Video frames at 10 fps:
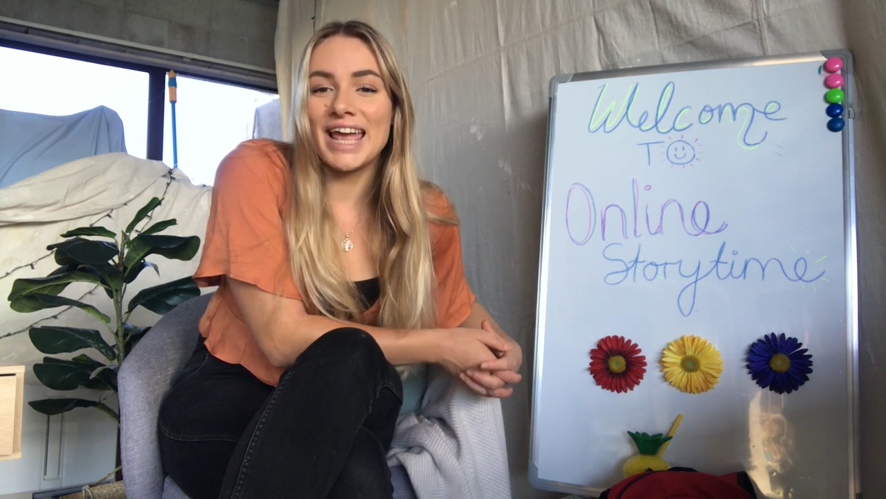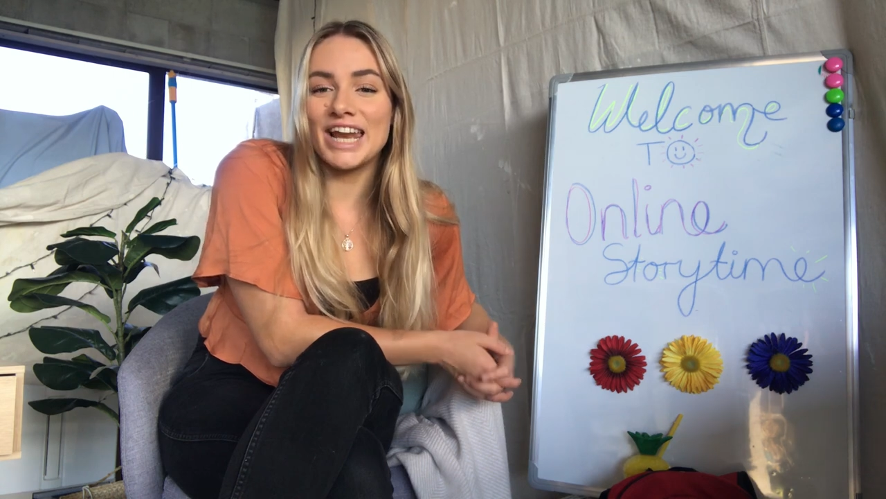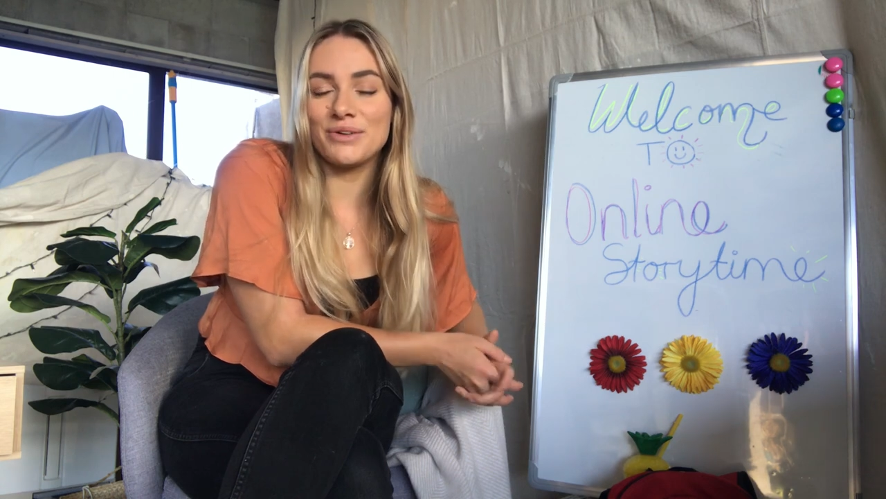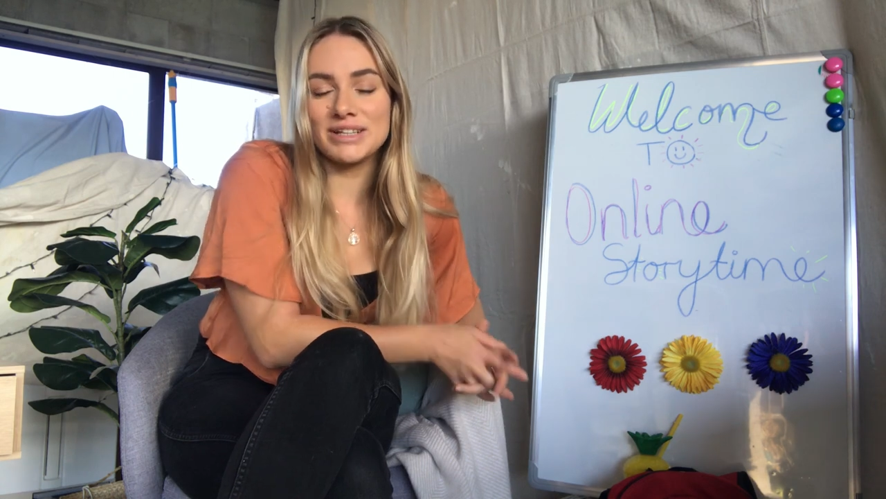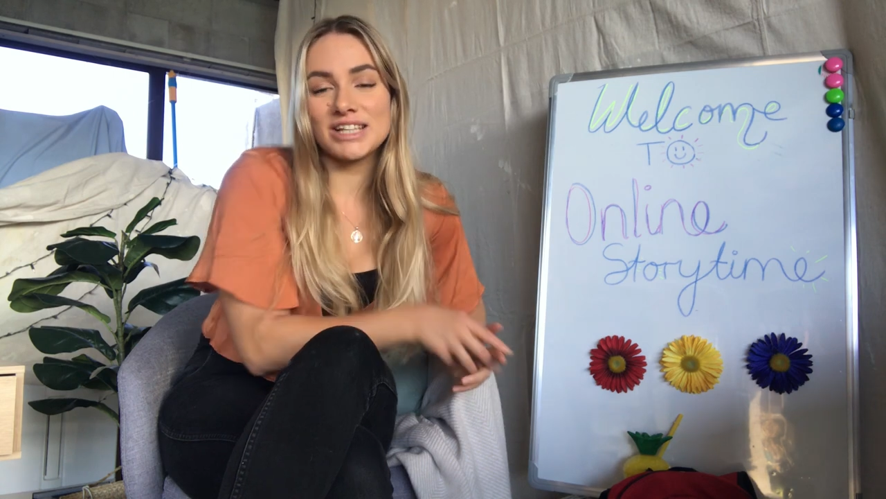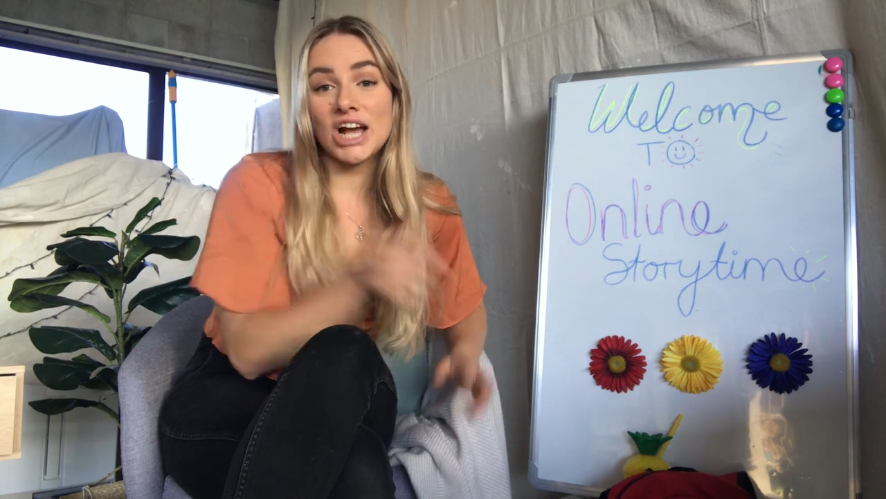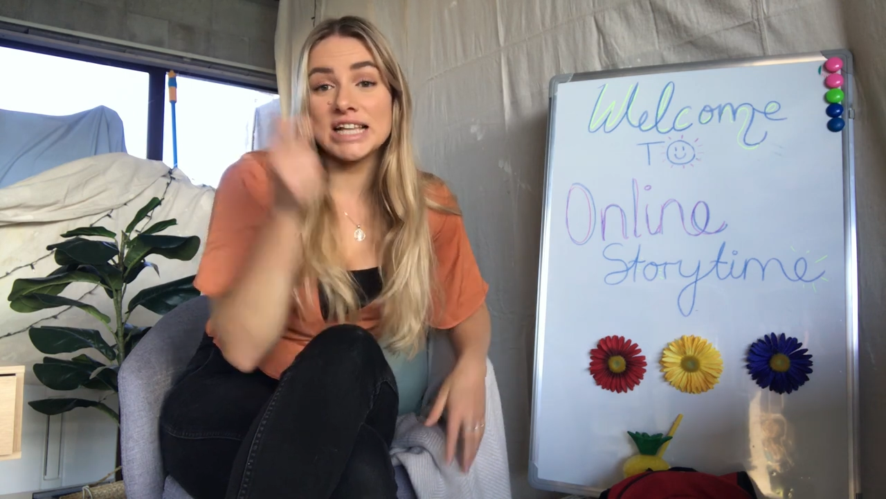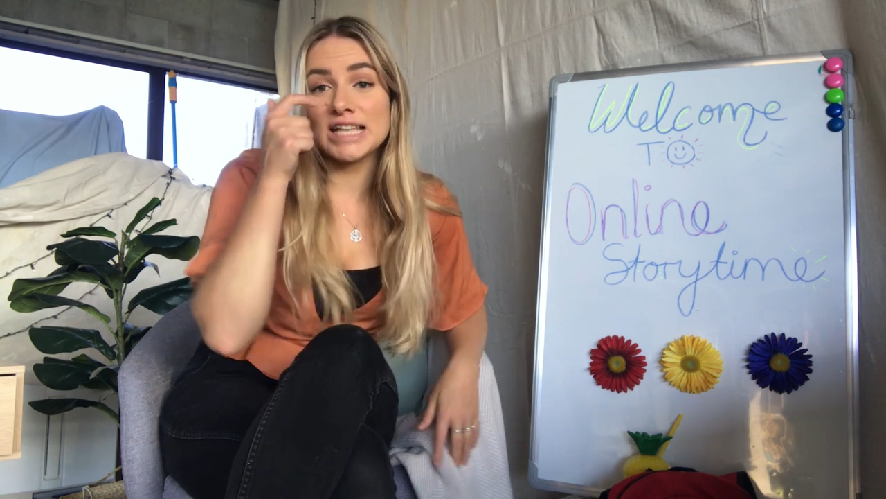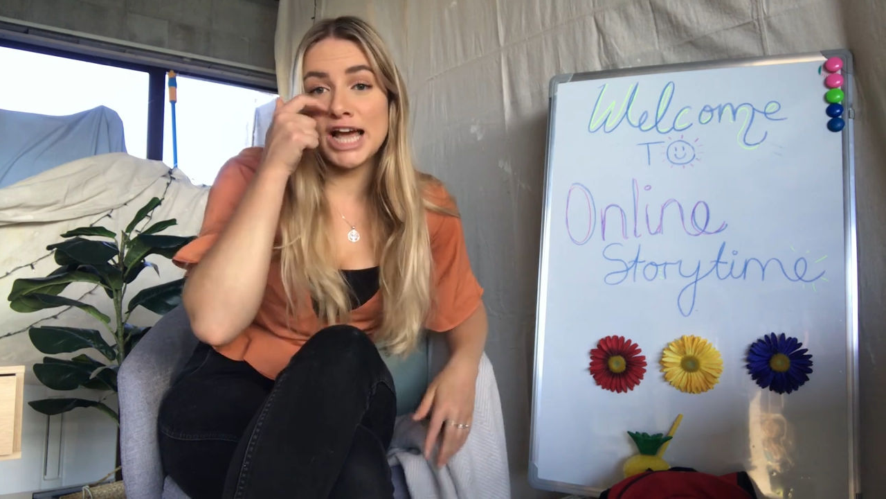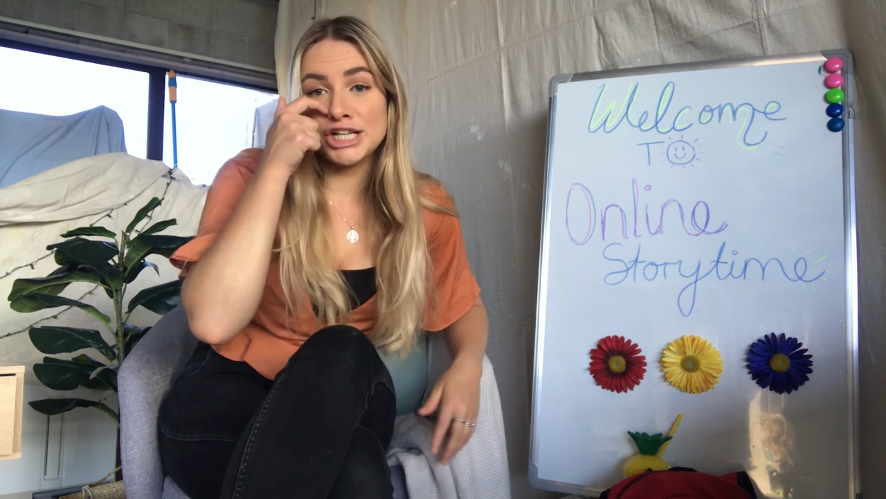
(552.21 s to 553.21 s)
Anyways,
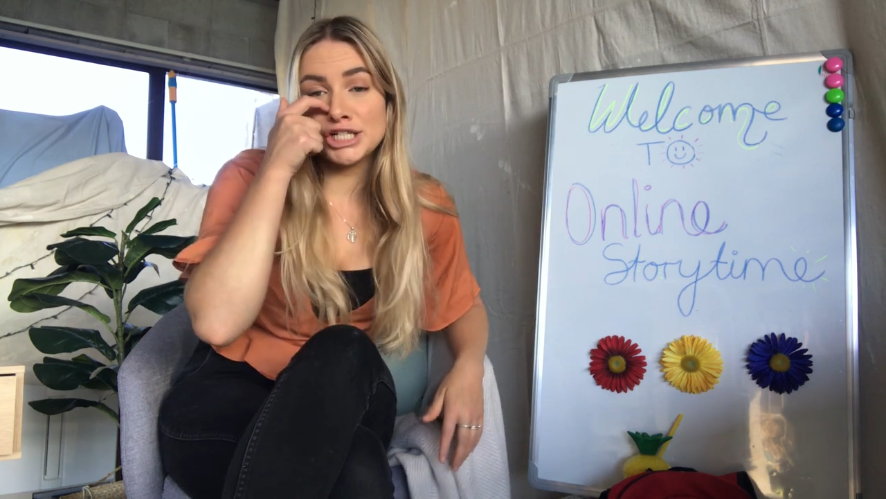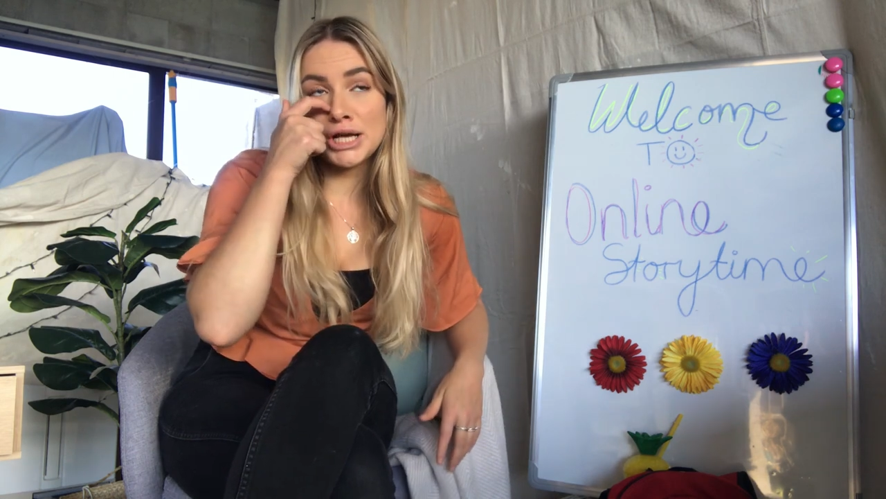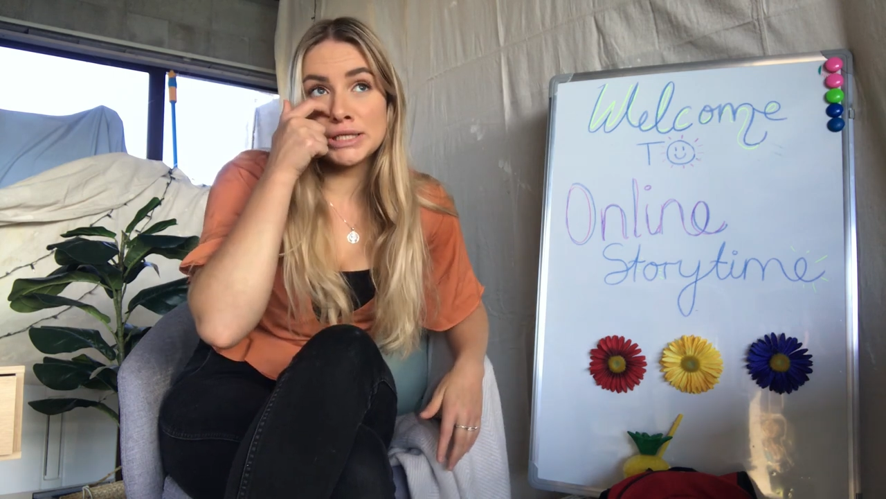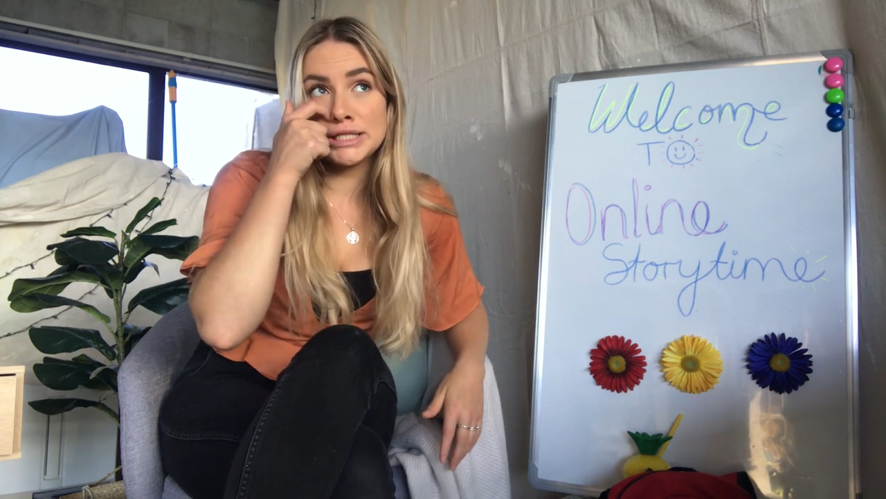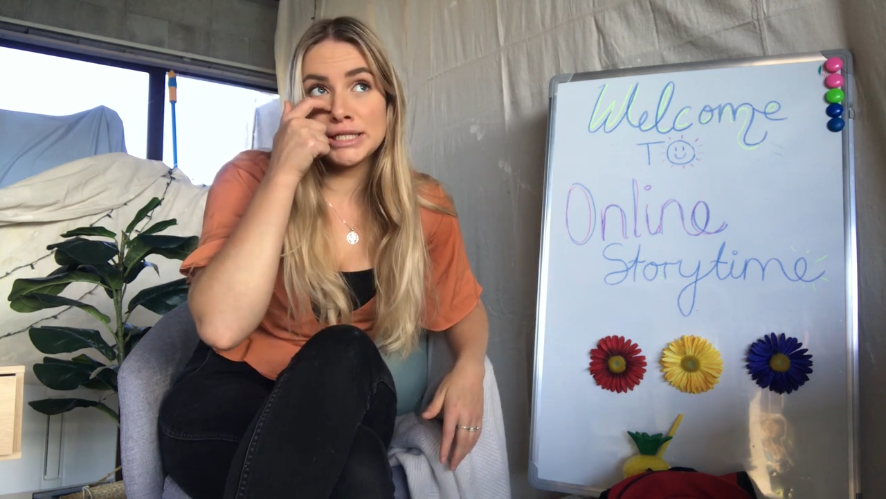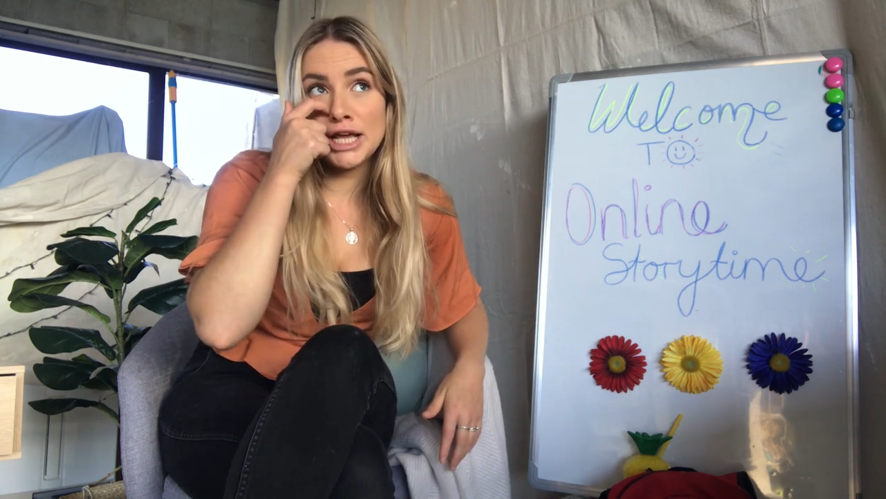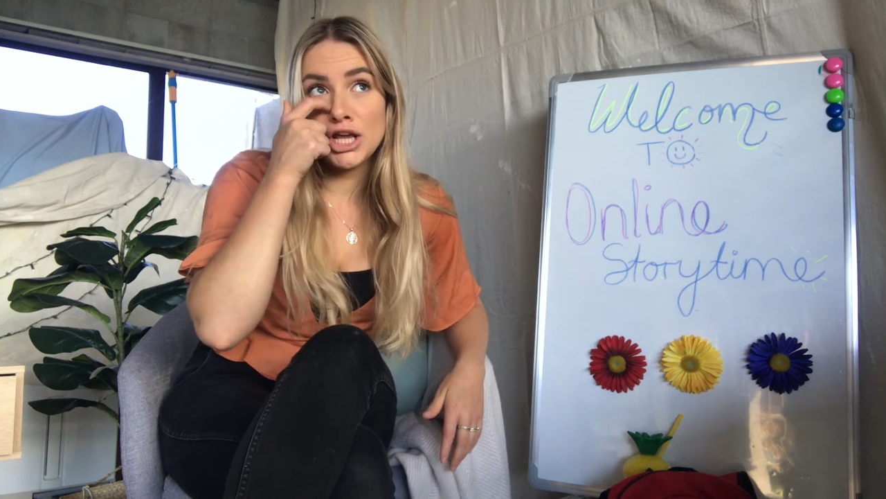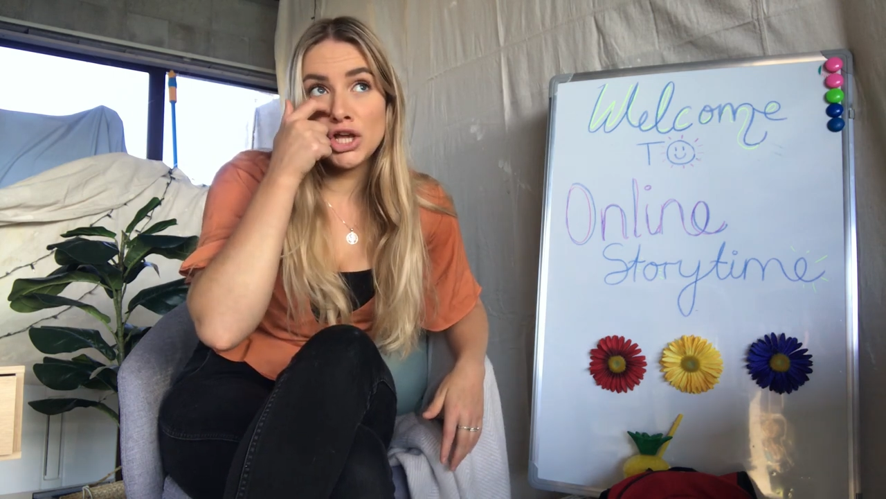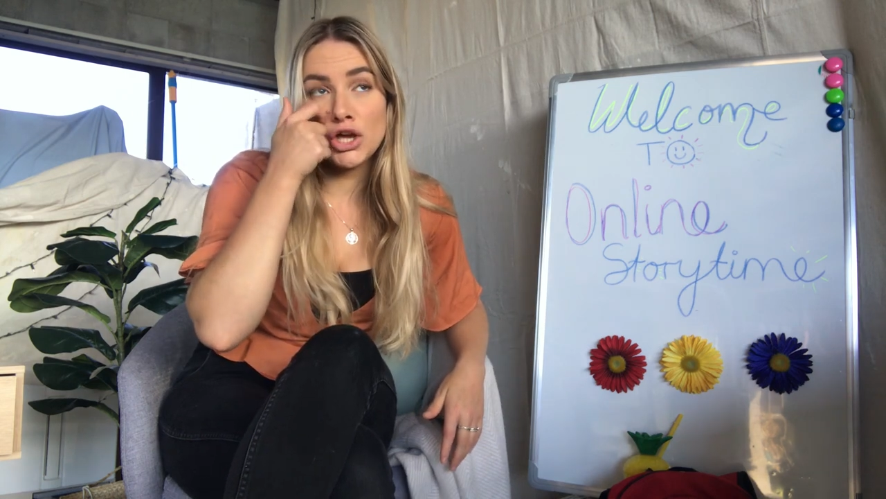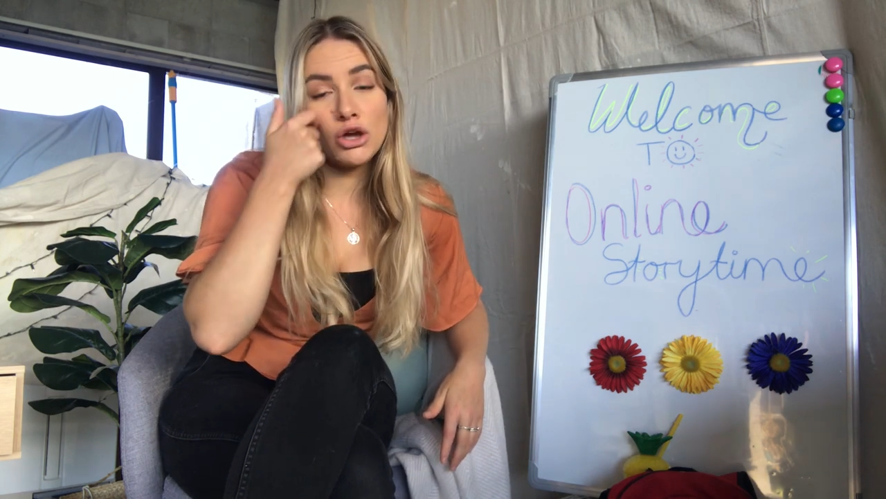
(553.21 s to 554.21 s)
guys, I shall
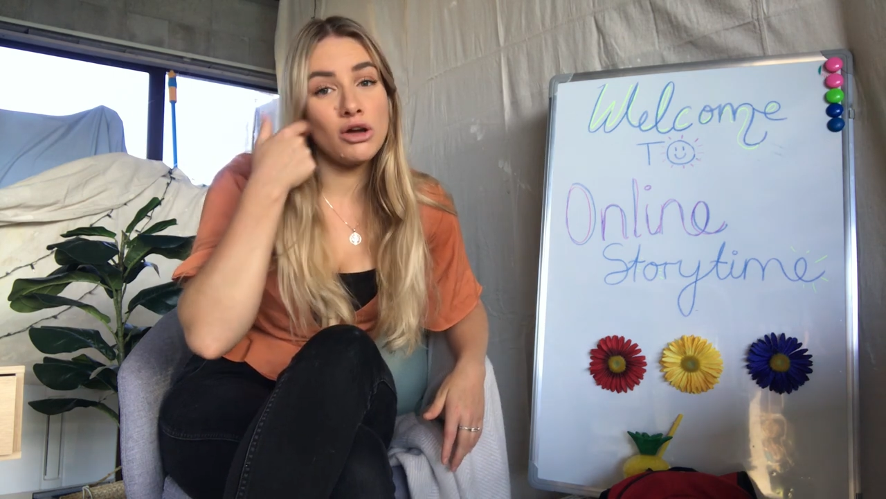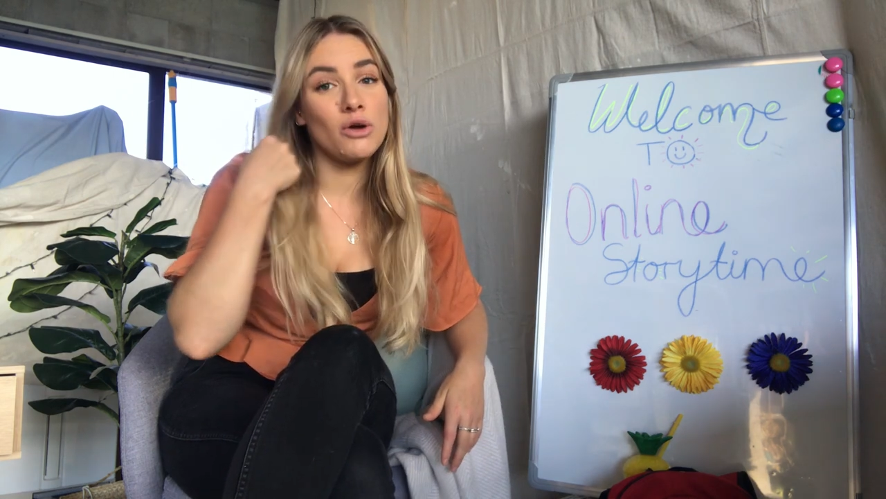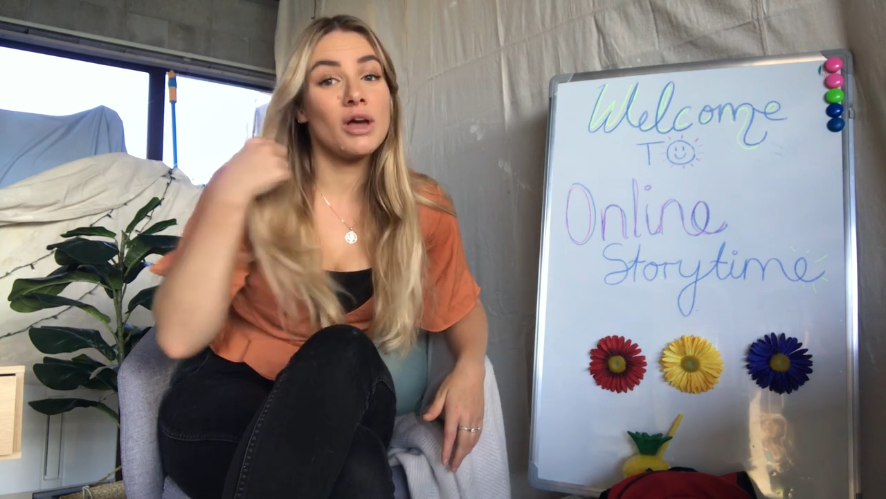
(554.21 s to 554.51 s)
see you.